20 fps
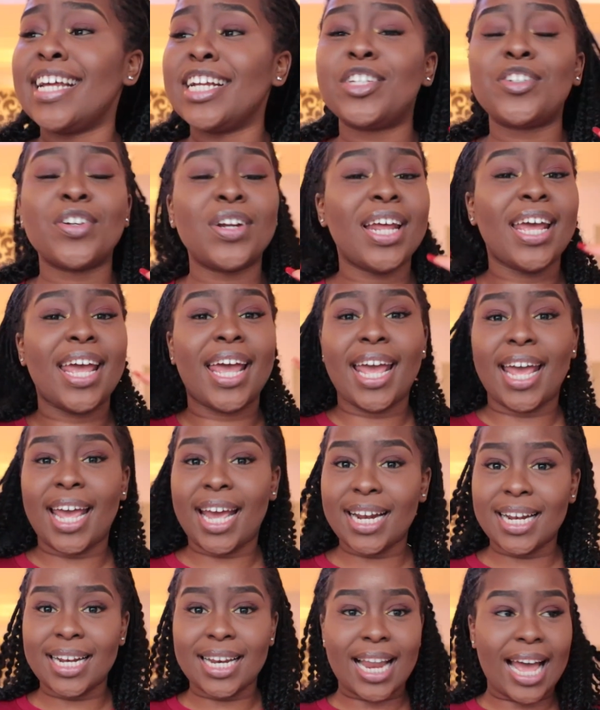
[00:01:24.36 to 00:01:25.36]
literally
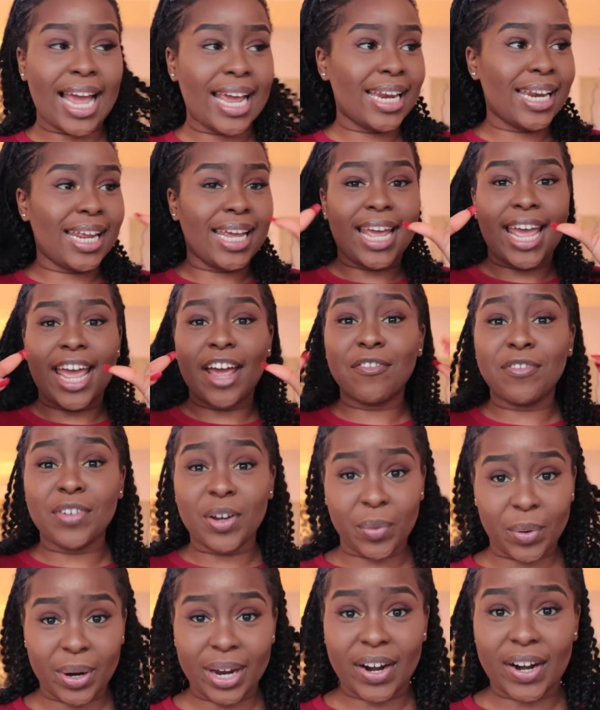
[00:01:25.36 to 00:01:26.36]
headlining
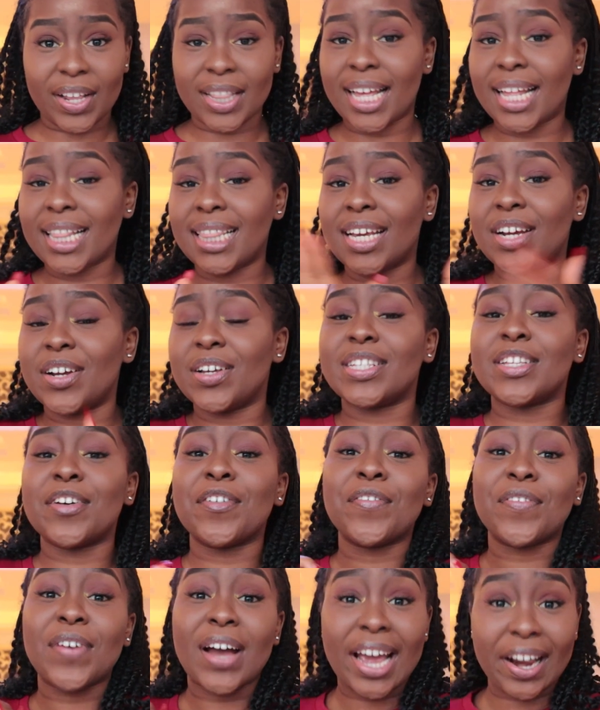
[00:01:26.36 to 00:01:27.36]
everywhere that there is a
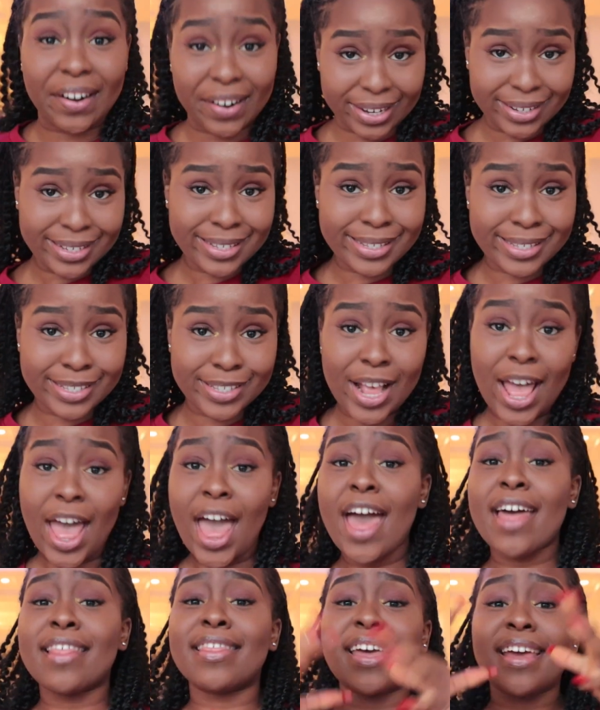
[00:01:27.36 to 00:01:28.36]
virus,
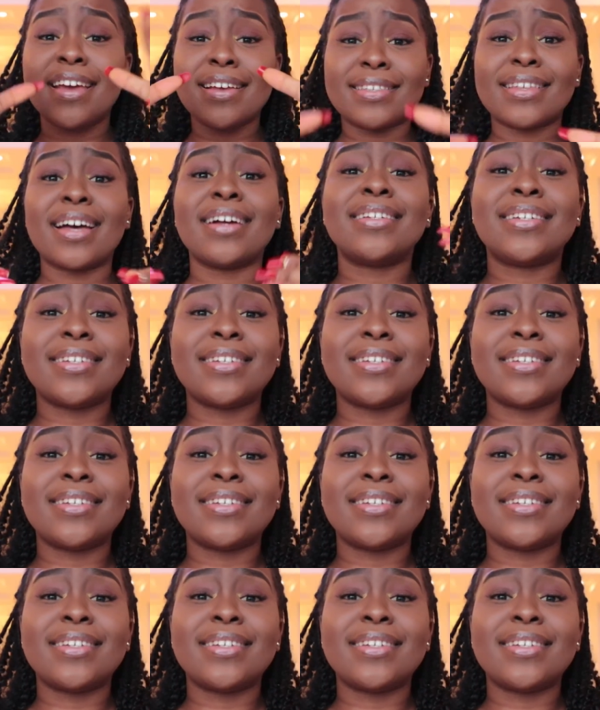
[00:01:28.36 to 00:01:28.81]
there is a